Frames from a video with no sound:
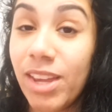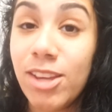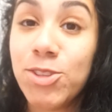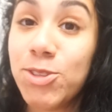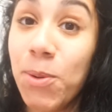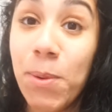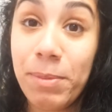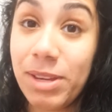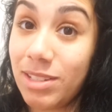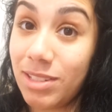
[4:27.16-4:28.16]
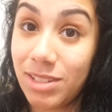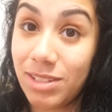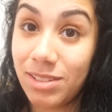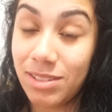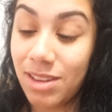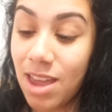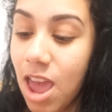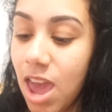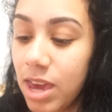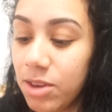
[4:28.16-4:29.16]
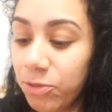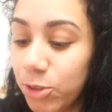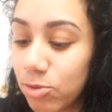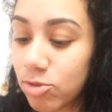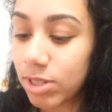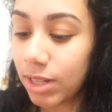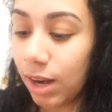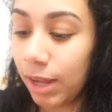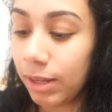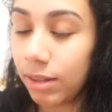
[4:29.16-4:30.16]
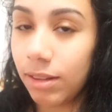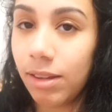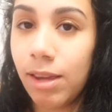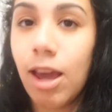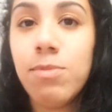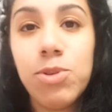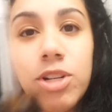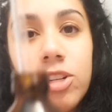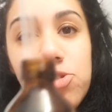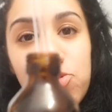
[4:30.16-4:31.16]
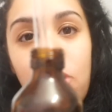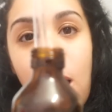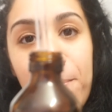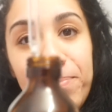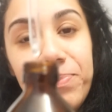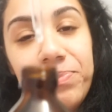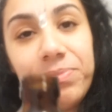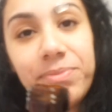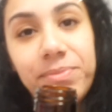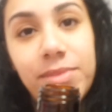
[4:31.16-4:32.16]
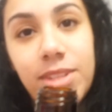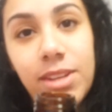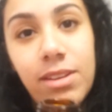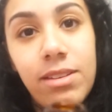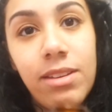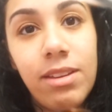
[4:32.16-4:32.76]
is so amazing. It feels like it comes with a little drop. See it?